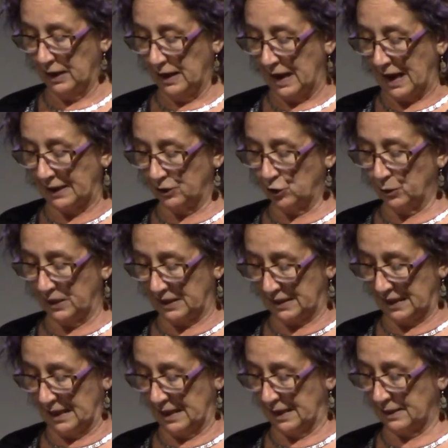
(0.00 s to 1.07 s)
and to
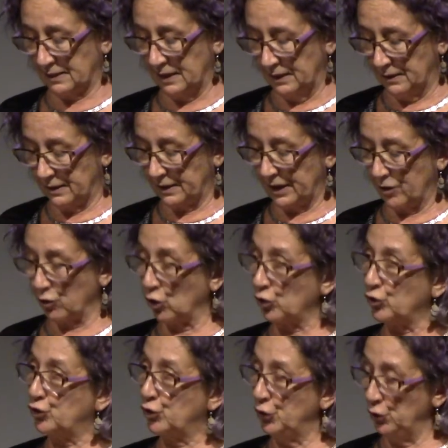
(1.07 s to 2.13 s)
assert that there are
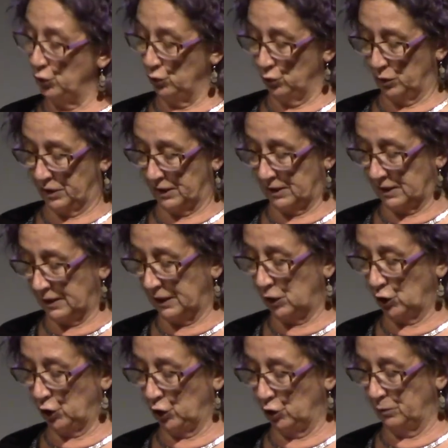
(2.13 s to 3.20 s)
two distinct
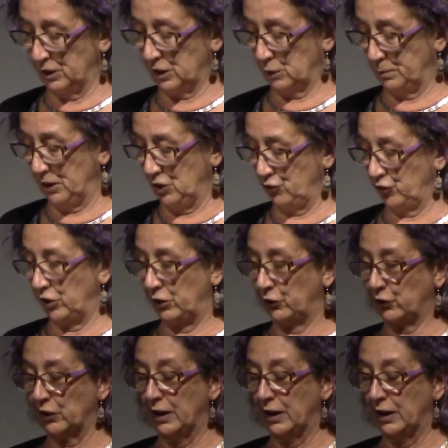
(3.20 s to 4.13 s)
human species,